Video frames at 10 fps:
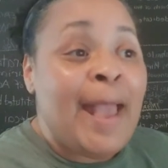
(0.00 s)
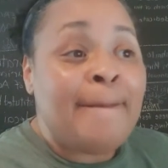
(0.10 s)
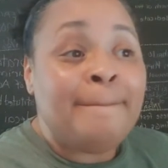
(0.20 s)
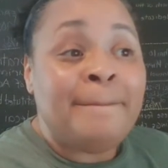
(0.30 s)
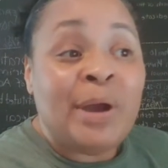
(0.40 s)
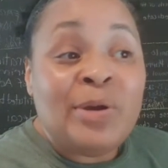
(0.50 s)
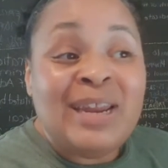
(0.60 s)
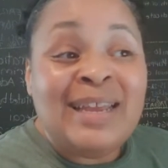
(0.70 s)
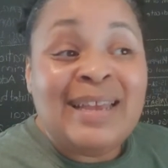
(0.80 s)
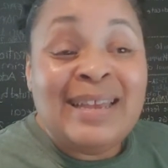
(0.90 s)
in
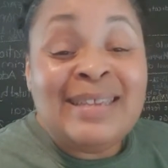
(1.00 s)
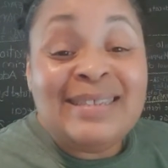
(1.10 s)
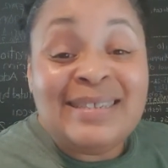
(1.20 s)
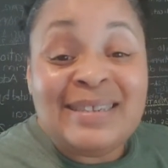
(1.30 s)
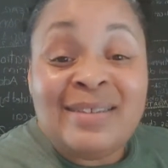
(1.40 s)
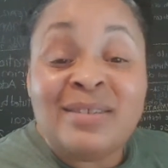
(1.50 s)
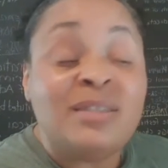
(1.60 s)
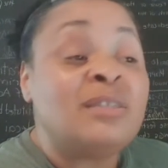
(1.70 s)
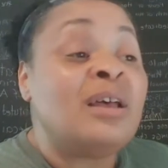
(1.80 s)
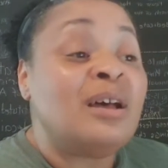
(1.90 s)
burning
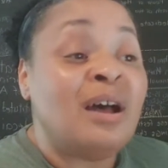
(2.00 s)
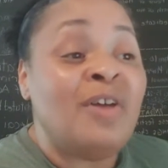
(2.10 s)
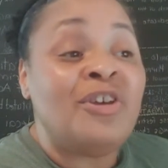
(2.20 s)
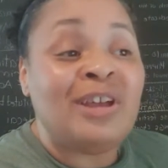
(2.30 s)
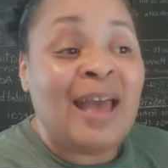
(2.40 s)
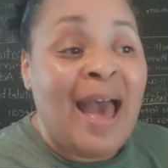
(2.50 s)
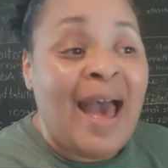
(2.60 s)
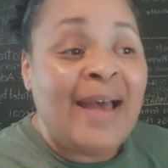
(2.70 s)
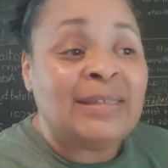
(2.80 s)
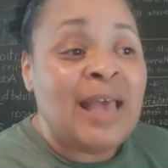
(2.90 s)
incense to other
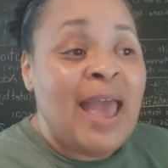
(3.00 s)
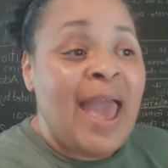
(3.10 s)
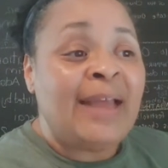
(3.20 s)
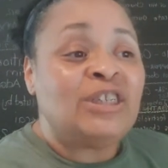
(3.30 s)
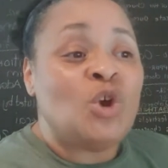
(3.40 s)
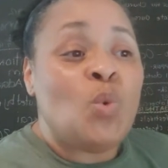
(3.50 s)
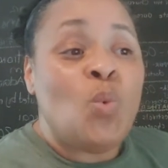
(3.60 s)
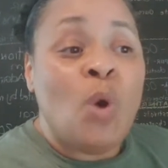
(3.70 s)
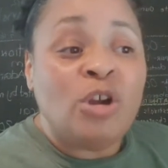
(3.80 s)
gods, and in